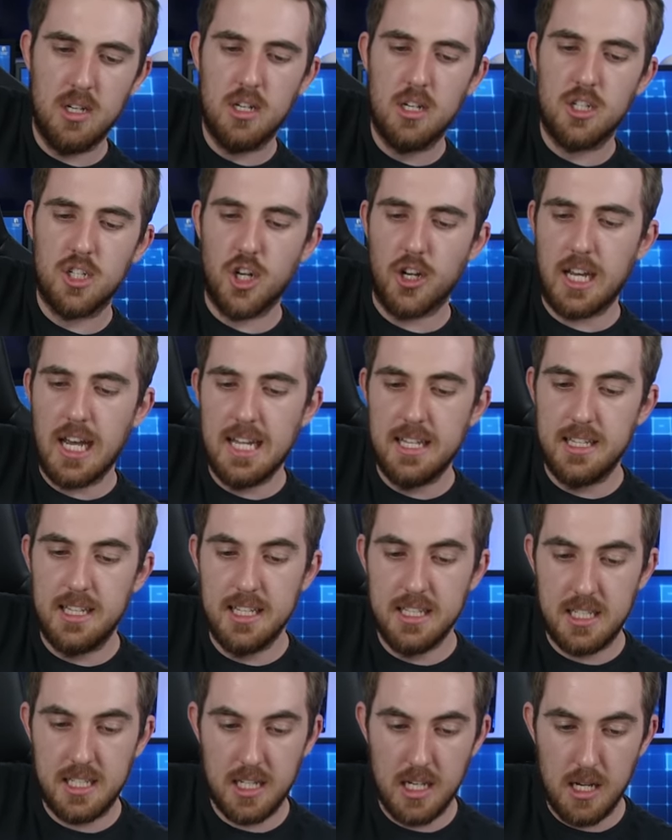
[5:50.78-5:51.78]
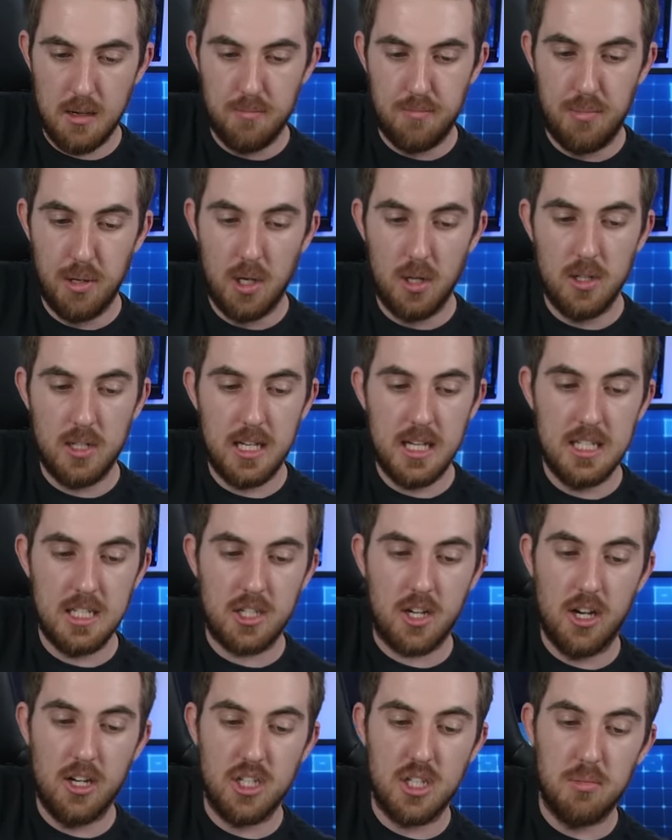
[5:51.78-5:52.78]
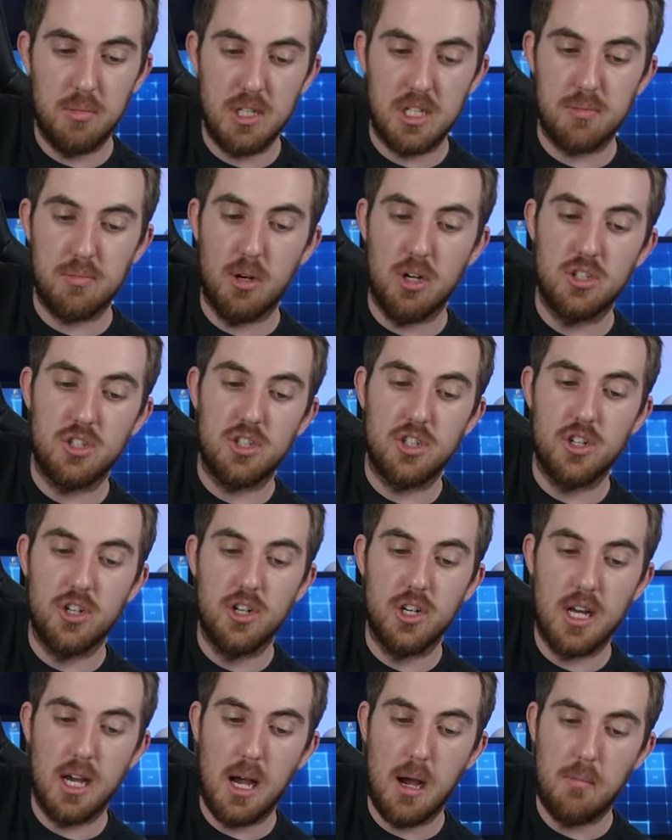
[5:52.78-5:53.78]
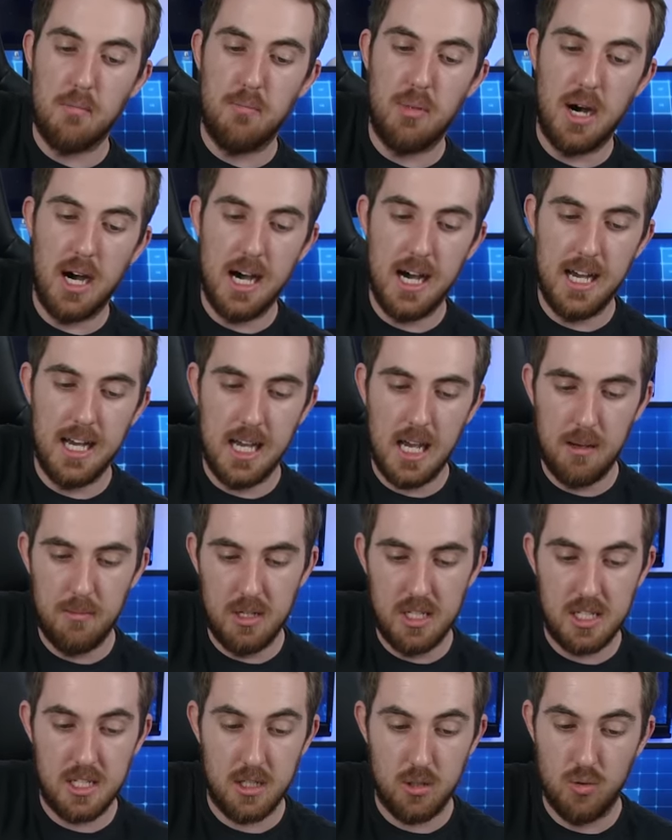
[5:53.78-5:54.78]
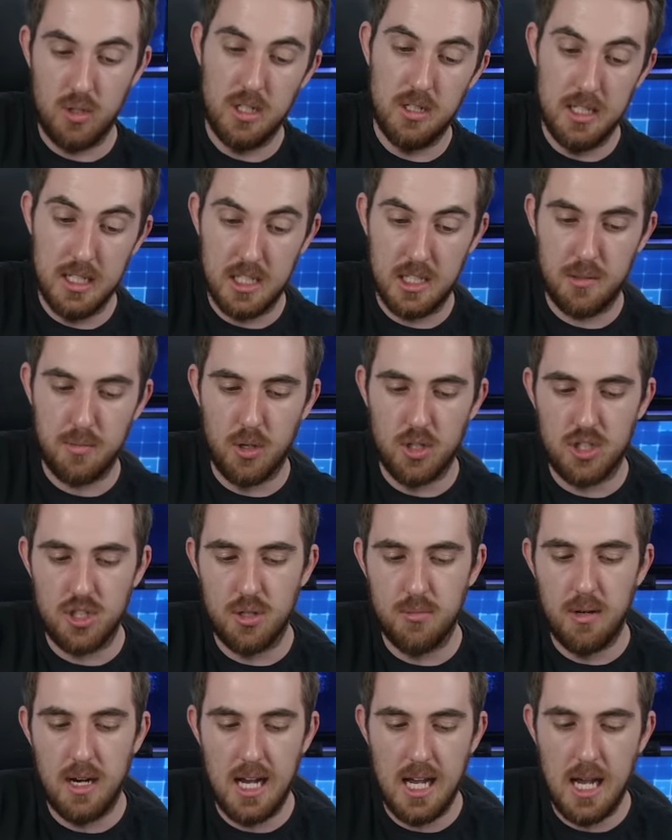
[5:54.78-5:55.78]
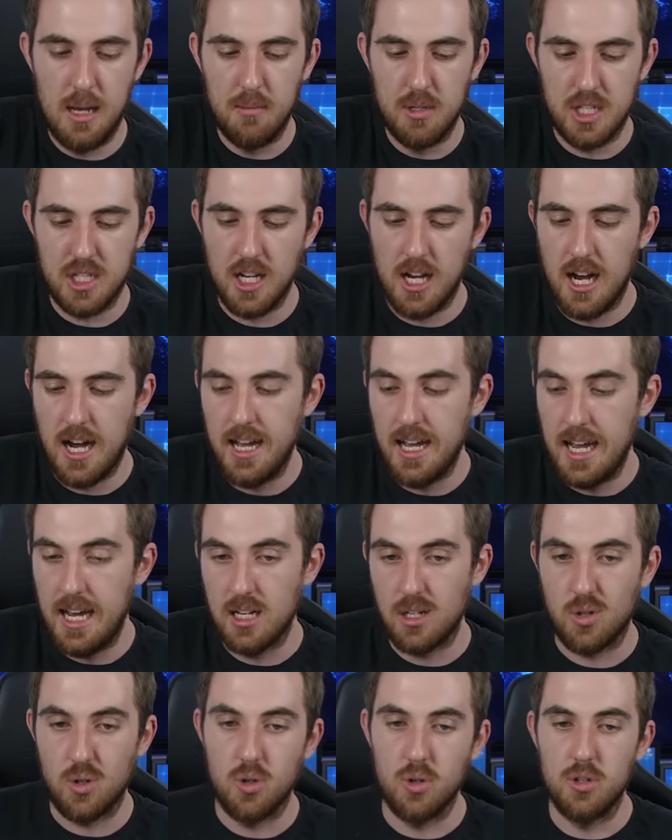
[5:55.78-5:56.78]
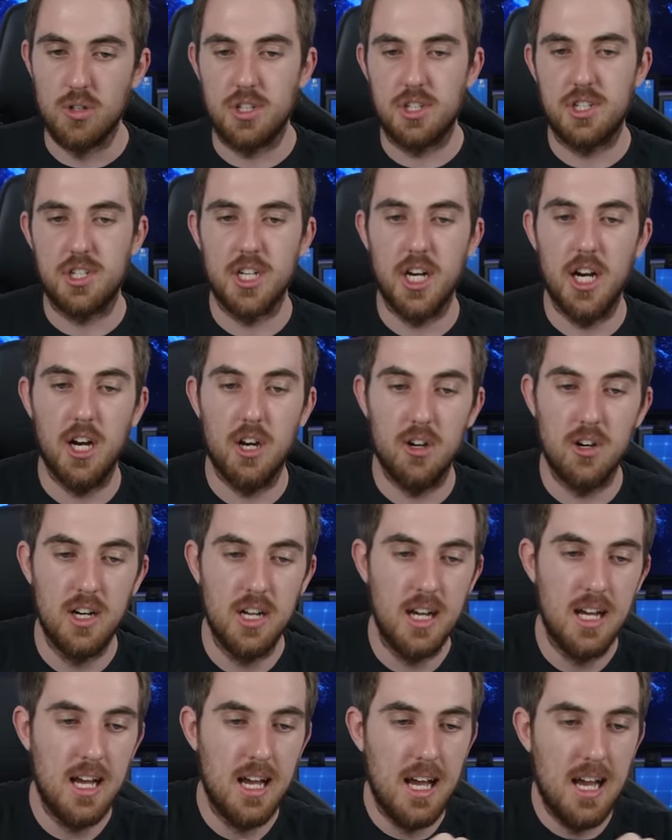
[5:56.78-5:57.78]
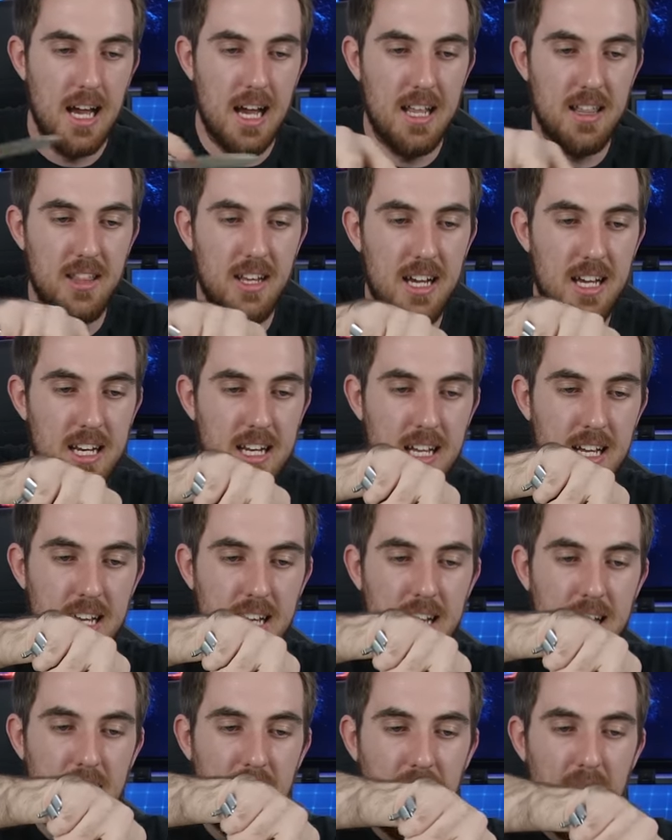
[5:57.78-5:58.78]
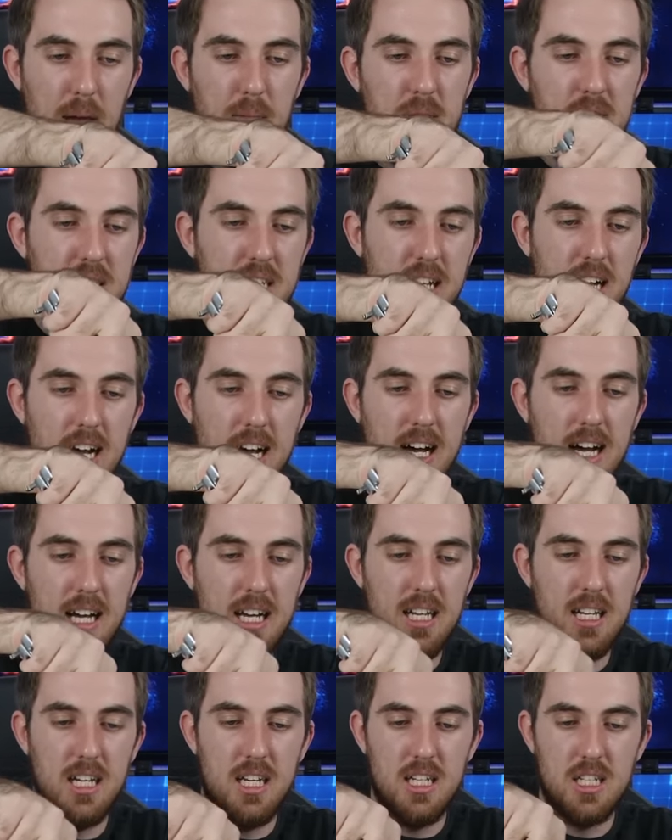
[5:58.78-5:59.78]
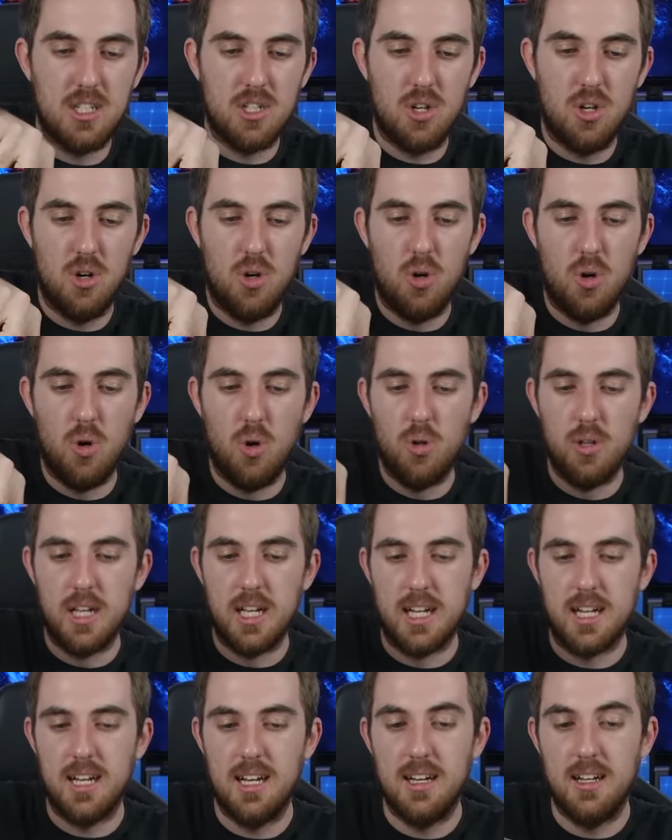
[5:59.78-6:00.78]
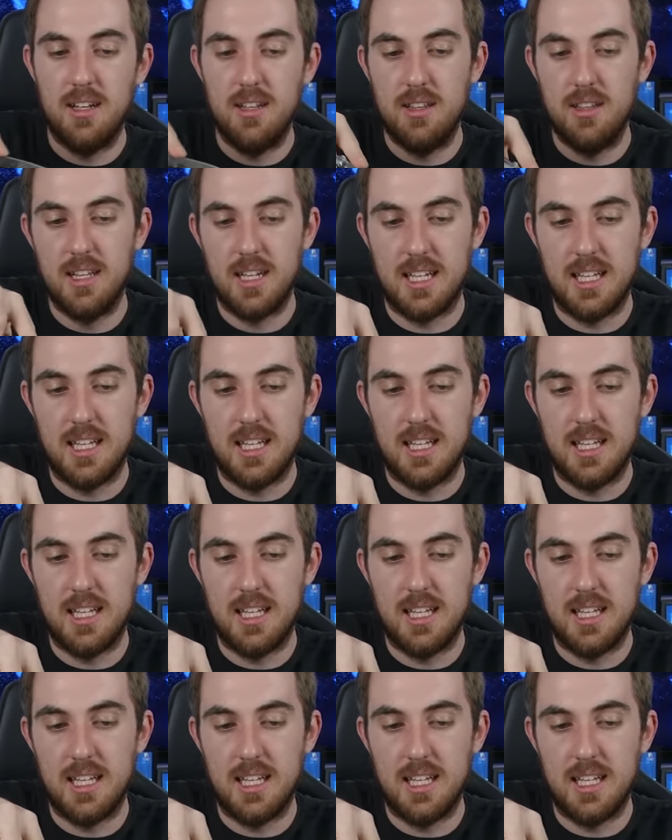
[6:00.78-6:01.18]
So again, this build is going to be sponsored by M S. Well, is sponsored by M S I and Corsair, and then M S I is holding the